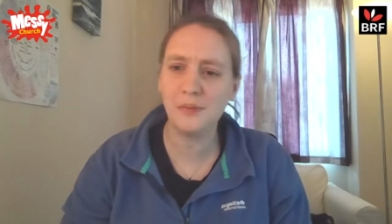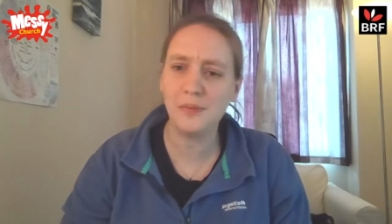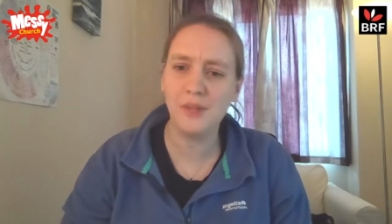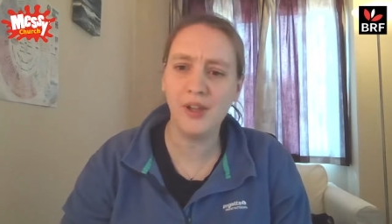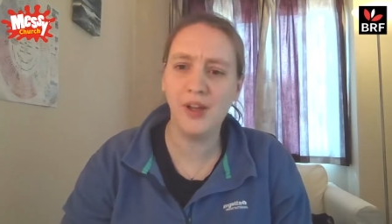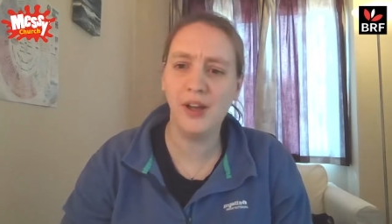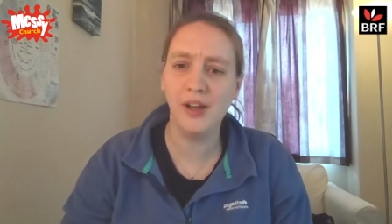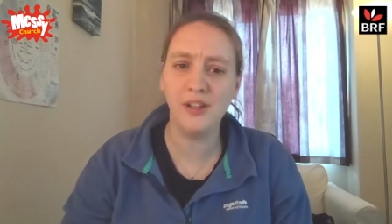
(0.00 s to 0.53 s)

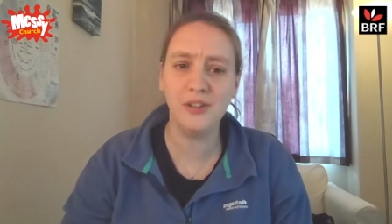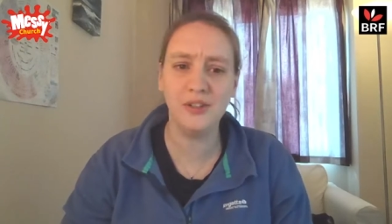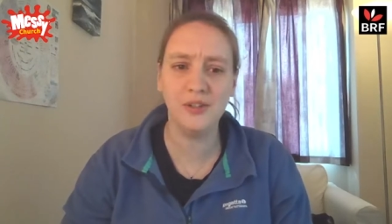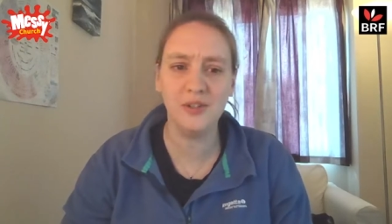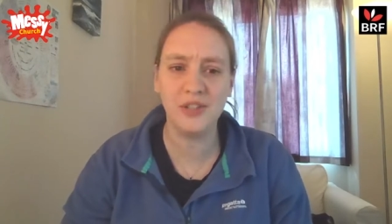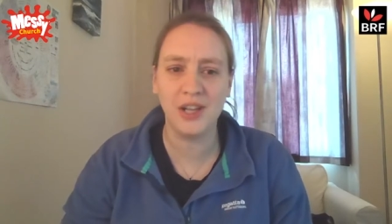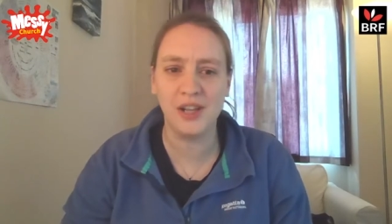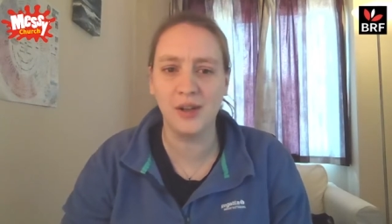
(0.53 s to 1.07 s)
Uh, do
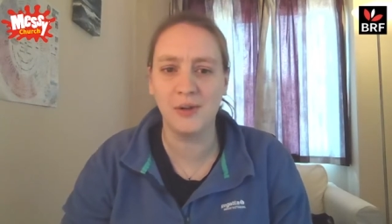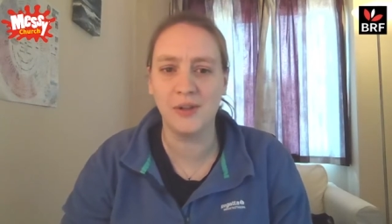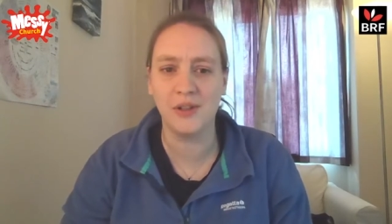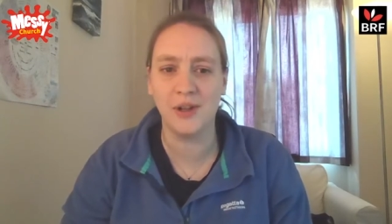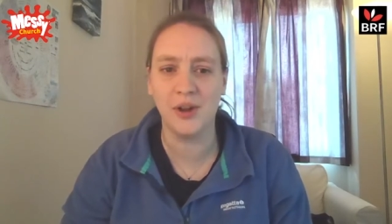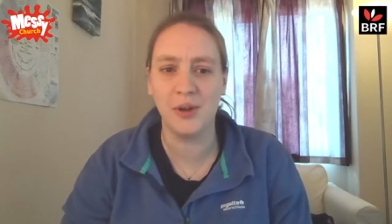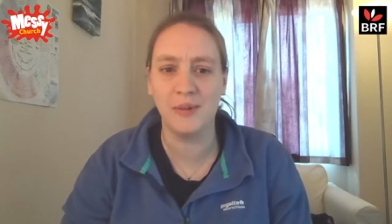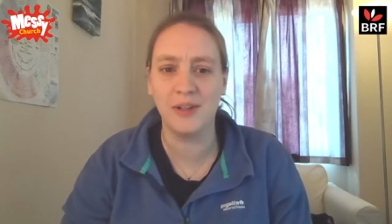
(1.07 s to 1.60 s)
say hello in the
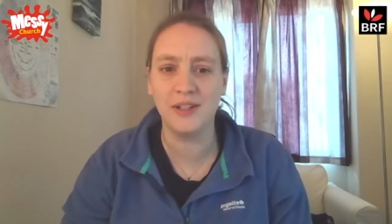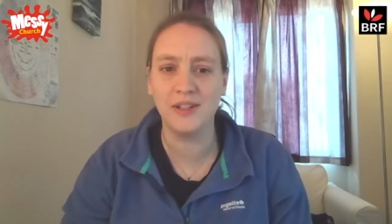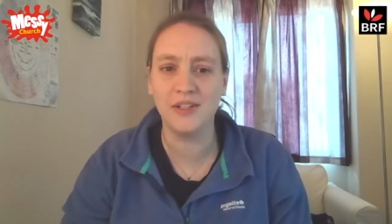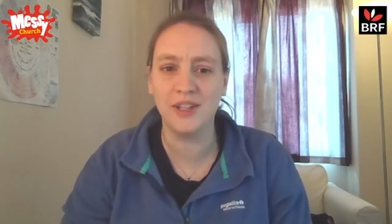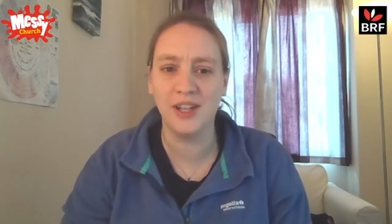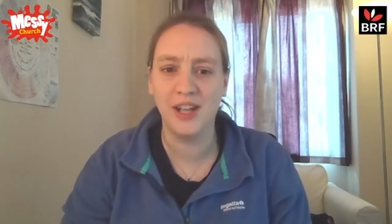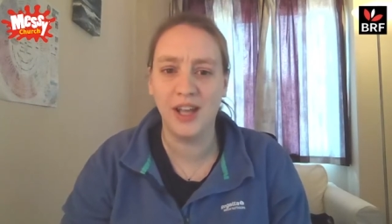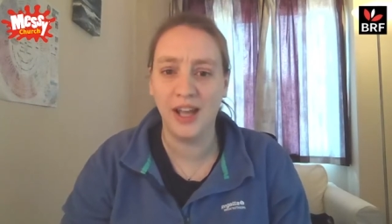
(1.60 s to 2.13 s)

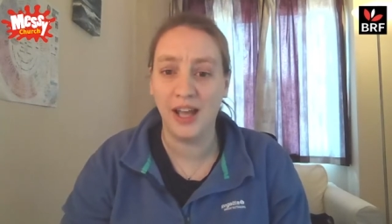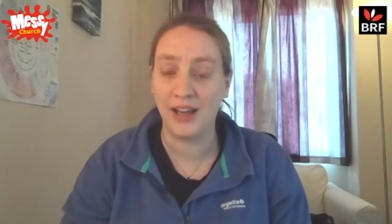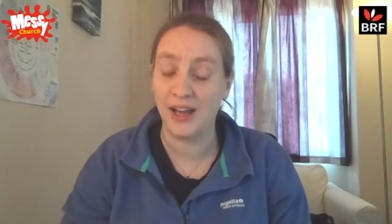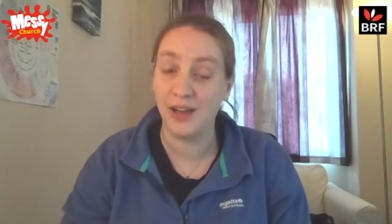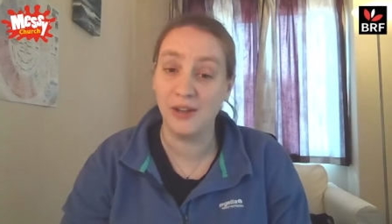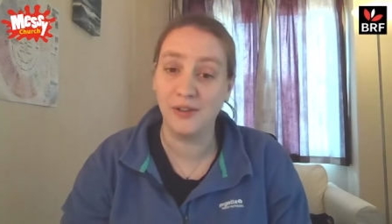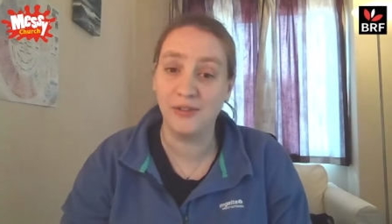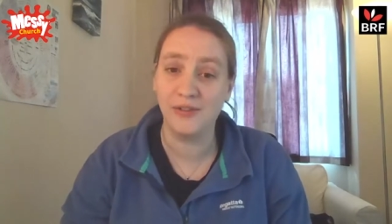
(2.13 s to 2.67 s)
comments and
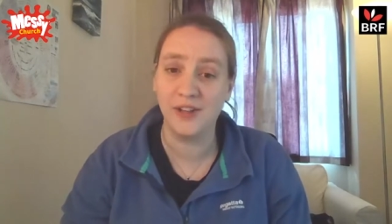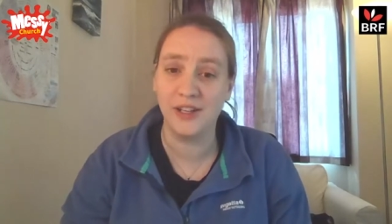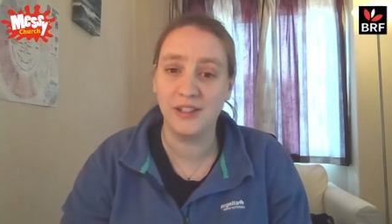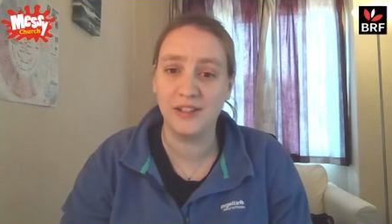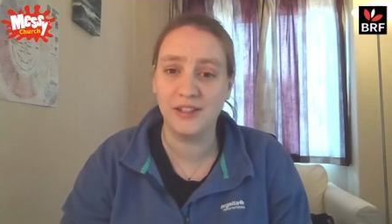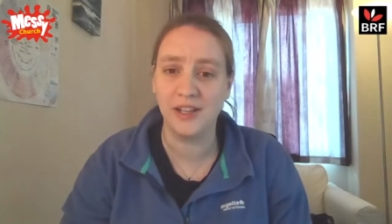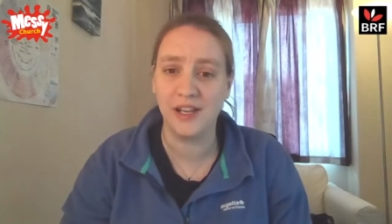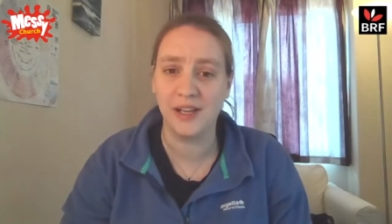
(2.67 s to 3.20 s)
how you're feeling
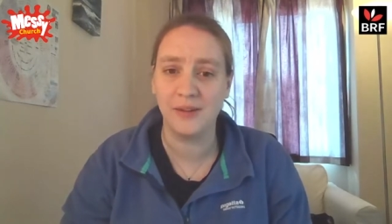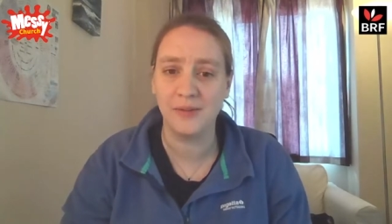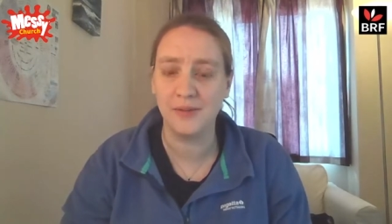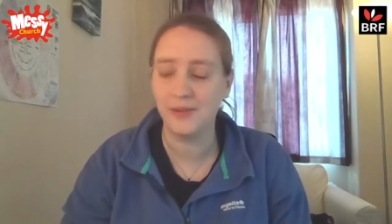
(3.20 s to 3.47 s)
today.